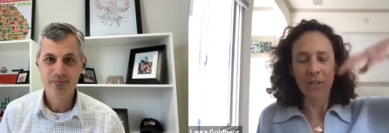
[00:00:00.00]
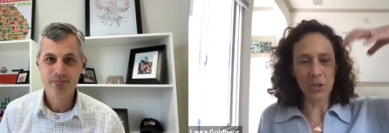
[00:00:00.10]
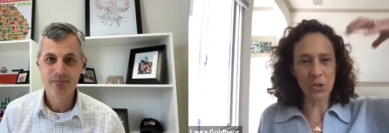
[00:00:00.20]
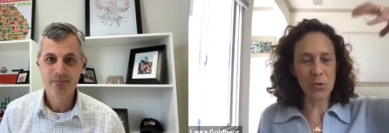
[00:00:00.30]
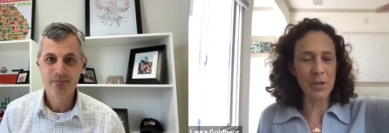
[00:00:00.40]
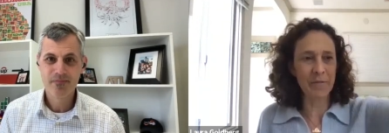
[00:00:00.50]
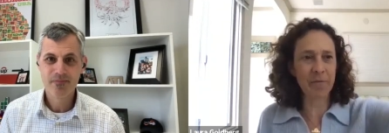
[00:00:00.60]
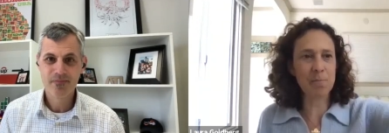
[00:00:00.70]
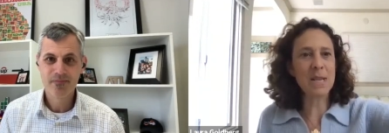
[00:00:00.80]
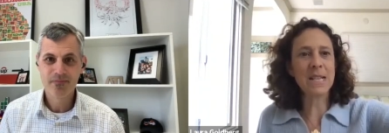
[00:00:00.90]
Speaker 1: there's sort
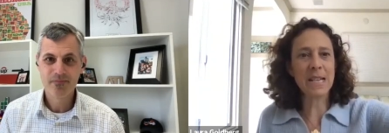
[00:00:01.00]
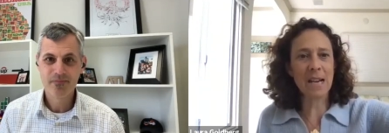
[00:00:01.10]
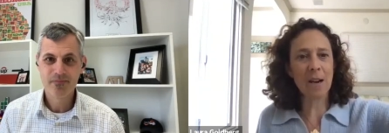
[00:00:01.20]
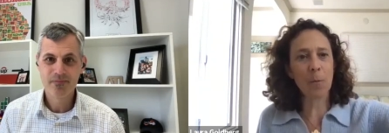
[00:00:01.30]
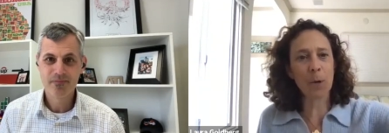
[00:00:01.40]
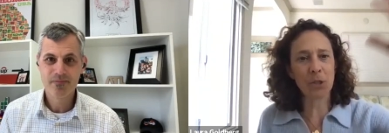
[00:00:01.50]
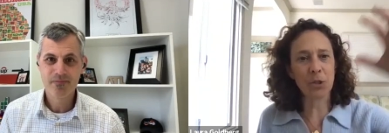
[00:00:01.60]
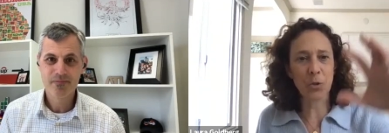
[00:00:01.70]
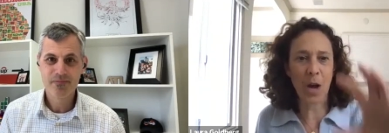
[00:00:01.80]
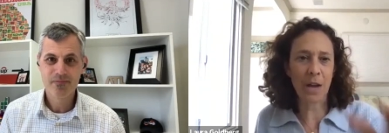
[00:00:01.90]
of media
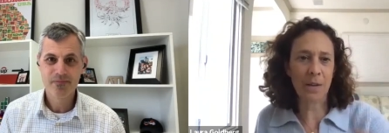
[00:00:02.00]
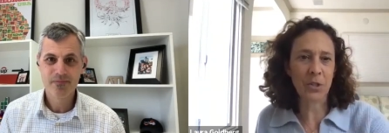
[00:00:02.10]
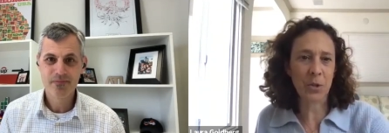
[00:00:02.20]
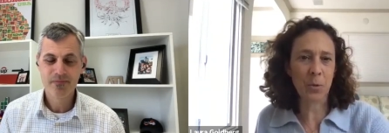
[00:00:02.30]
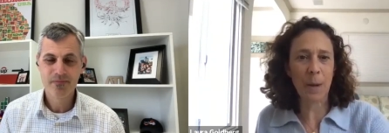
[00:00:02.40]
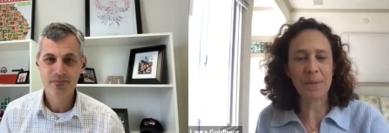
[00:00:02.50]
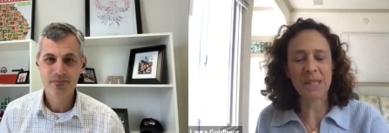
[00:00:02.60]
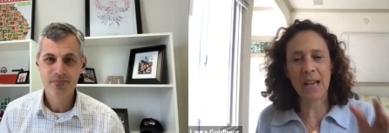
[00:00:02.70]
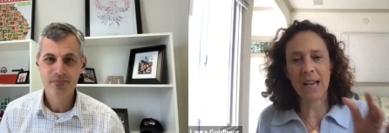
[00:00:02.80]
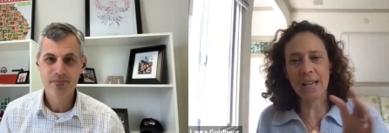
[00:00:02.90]
which drives to a
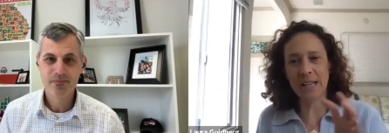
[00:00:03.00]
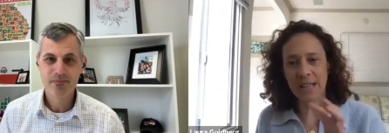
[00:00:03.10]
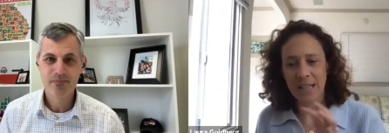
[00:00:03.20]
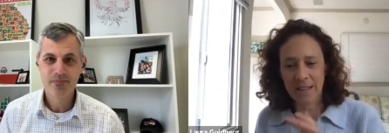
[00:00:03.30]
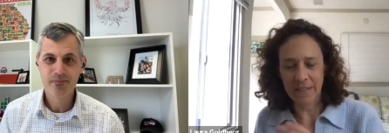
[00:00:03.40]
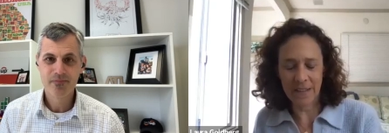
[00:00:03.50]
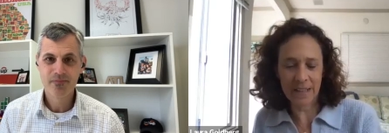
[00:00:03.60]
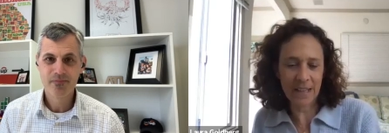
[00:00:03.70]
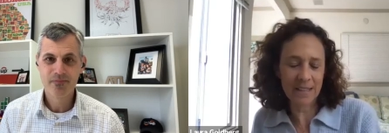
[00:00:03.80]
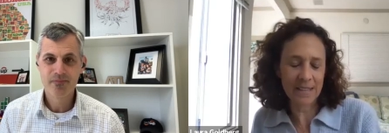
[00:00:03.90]
website
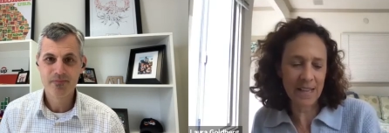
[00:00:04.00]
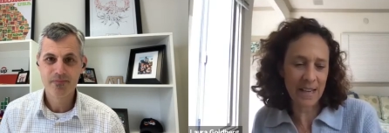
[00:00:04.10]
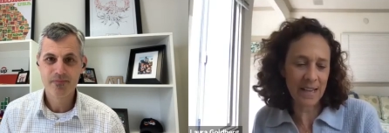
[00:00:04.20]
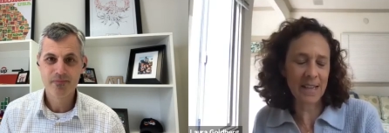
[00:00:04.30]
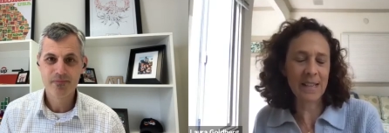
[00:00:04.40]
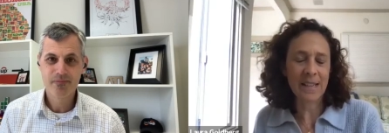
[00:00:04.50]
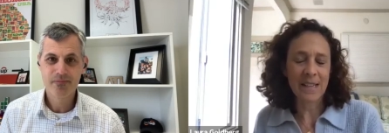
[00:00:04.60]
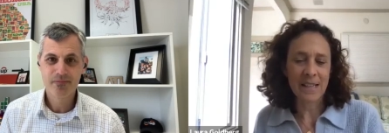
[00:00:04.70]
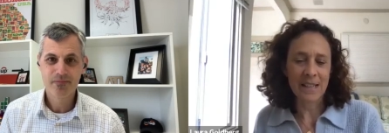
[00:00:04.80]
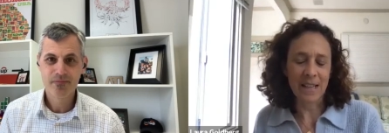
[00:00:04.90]
that gets a
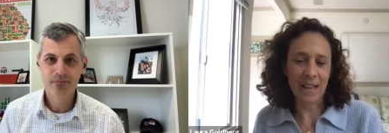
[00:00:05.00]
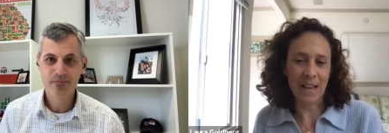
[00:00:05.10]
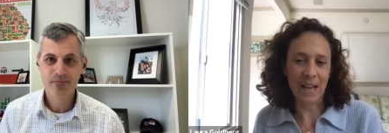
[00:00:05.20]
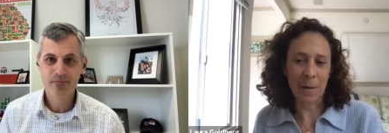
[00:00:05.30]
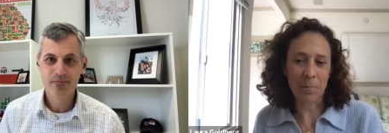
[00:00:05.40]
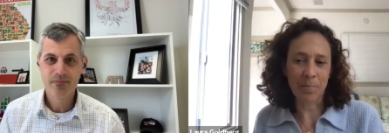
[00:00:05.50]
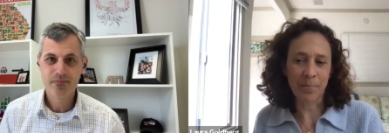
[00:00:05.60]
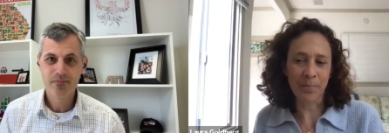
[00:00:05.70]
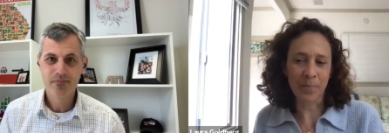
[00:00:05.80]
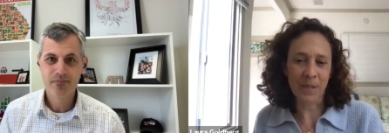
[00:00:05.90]

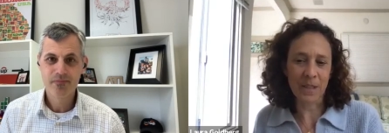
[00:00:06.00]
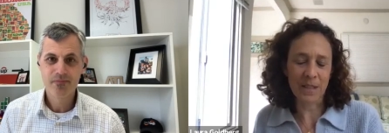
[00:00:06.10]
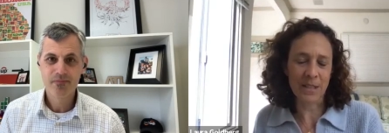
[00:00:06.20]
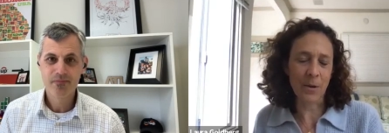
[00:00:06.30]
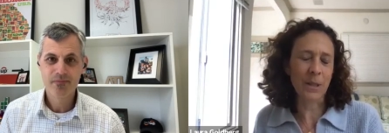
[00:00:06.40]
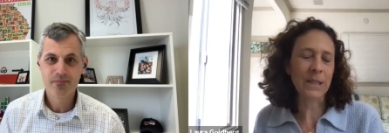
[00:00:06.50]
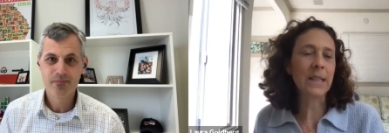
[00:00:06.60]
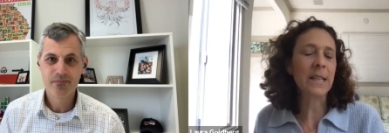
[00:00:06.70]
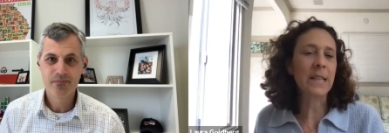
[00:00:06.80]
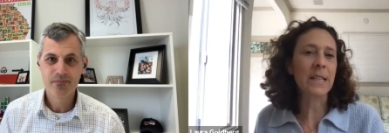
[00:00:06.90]
um, you know a
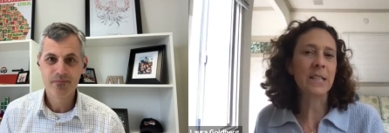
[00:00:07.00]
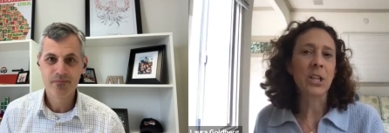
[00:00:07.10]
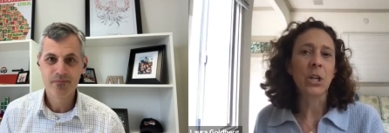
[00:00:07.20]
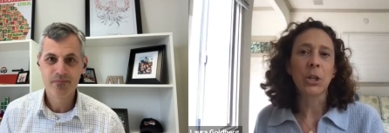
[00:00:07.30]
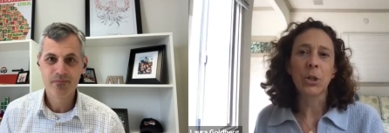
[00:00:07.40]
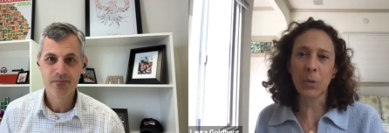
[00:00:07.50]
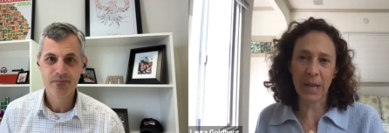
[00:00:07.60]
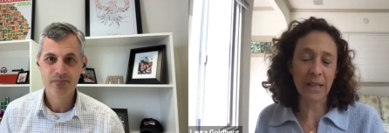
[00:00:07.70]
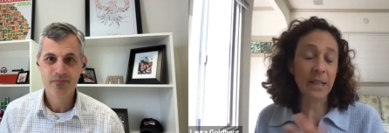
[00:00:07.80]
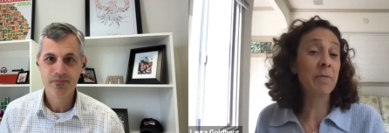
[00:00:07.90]
lead who
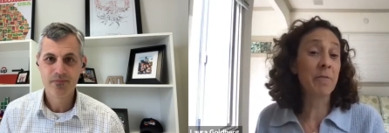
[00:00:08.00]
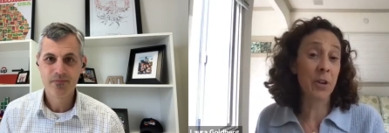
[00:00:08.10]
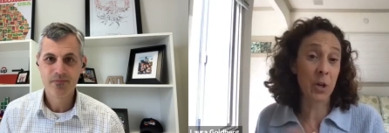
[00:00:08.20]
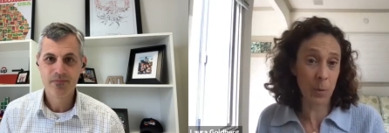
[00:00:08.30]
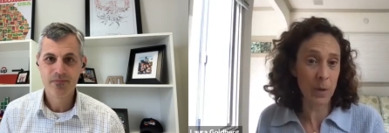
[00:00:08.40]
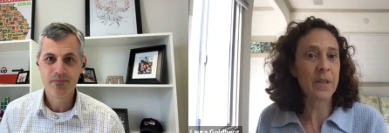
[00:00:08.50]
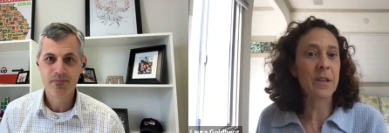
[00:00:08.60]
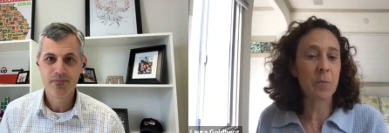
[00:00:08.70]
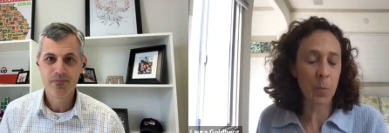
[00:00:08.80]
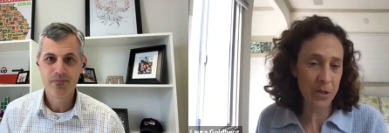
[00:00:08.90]
can convert with
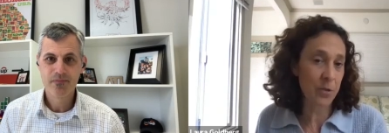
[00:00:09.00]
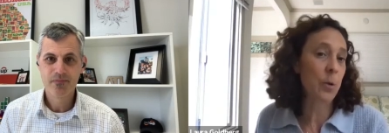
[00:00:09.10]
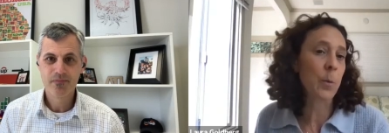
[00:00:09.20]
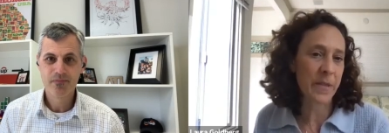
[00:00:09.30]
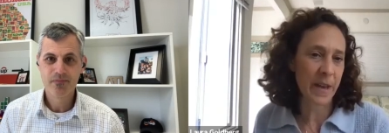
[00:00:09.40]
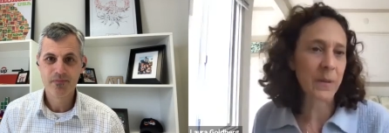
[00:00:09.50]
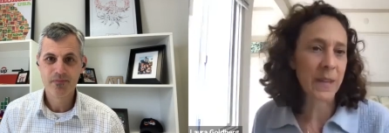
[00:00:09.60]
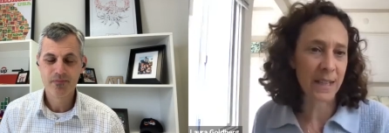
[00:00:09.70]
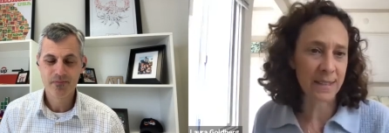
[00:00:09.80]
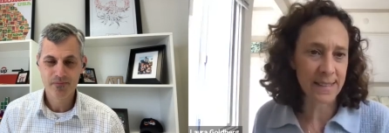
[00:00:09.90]
it with or without
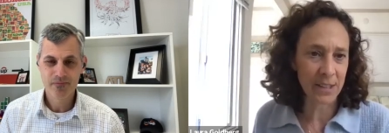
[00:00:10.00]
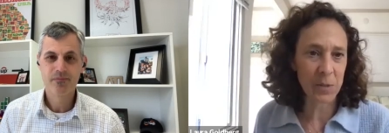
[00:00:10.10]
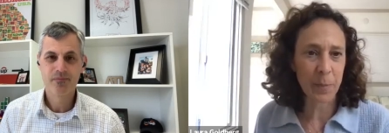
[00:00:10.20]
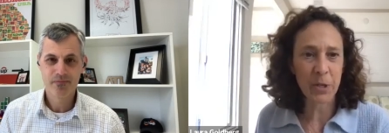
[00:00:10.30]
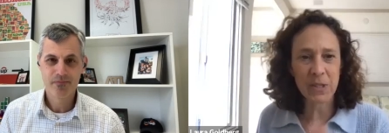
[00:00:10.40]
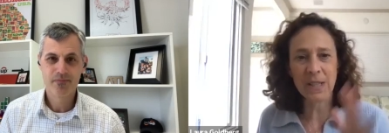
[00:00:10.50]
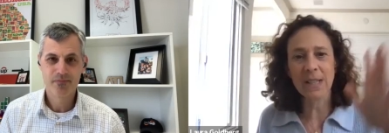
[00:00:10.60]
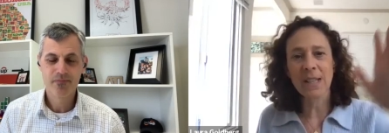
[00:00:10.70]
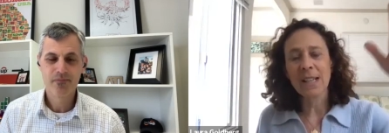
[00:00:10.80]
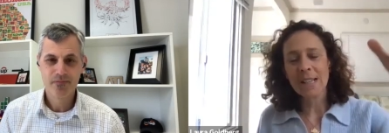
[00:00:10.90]
that
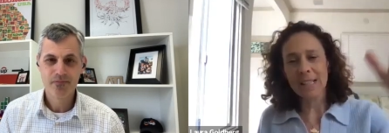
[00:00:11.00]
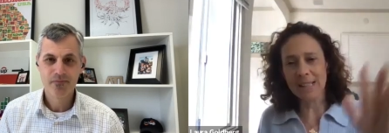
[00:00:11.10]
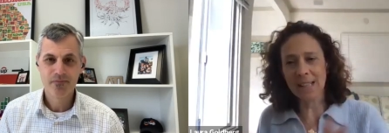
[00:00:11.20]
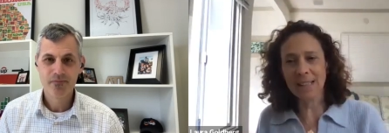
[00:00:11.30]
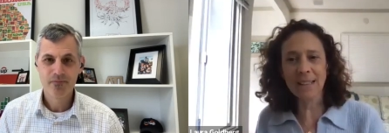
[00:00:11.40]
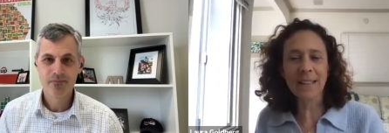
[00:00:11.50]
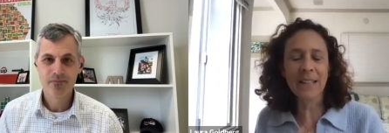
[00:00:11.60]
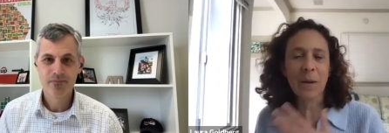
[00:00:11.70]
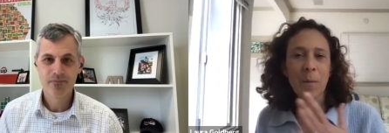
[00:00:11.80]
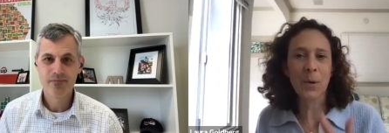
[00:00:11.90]
salesperson it's a
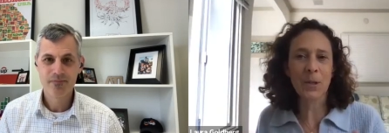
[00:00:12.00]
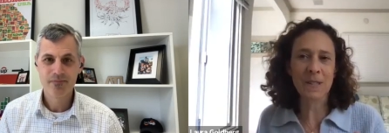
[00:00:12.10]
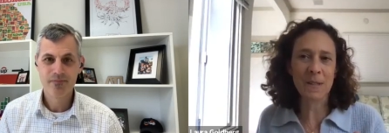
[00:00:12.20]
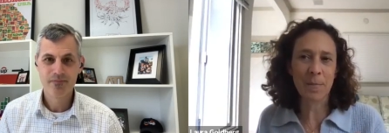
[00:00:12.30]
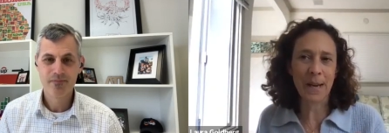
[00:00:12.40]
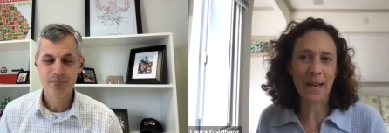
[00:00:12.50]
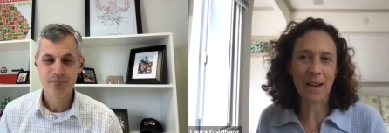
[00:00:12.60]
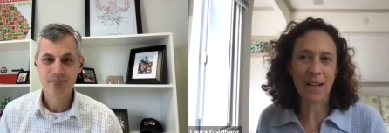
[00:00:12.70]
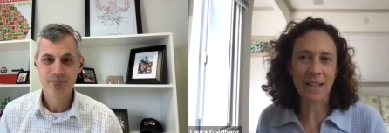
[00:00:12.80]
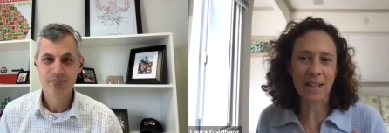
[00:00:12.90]
little more
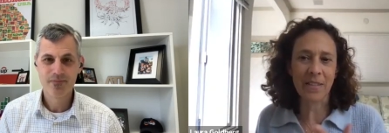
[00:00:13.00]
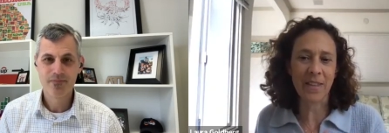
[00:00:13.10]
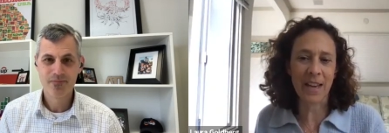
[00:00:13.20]
symbiotic